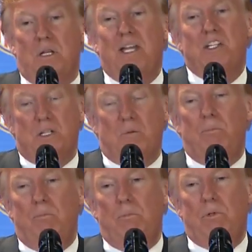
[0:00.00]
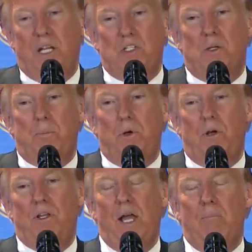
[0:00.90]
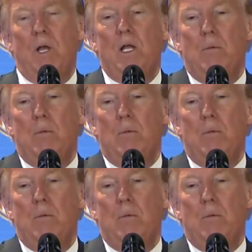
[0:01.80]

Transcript: It takes a period of time.